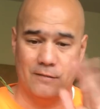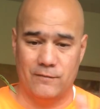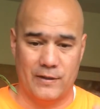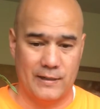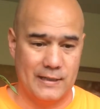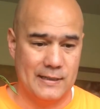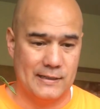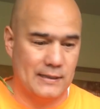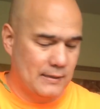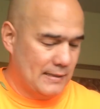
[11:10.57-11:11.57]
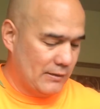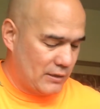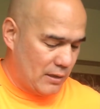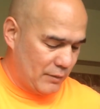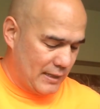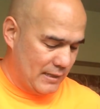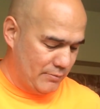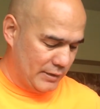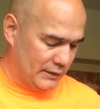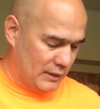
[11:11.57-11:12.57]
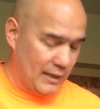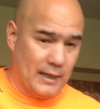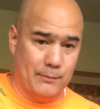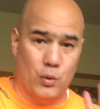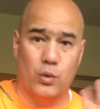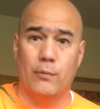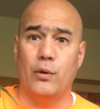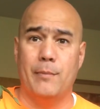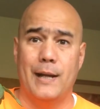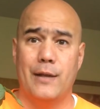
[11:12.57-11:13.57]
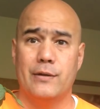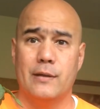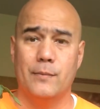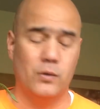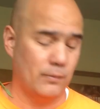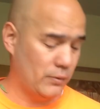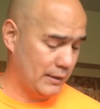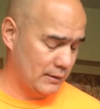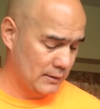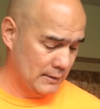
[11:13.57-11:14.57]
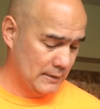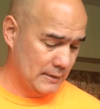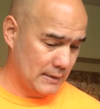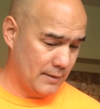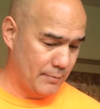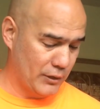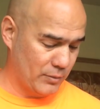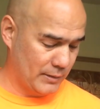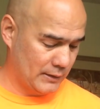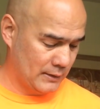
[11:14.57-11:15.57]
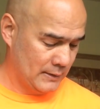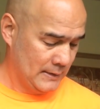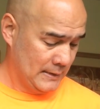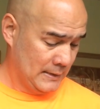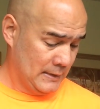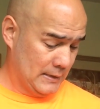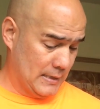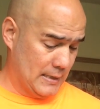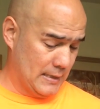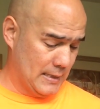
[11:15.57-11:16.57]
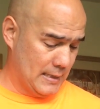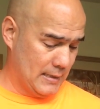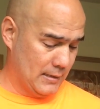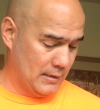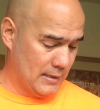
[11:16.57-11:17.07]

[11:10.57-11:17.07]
Very easy. It sounds complicated, but it's not. I'm horrible at math, and I'm horrible at measurements. And then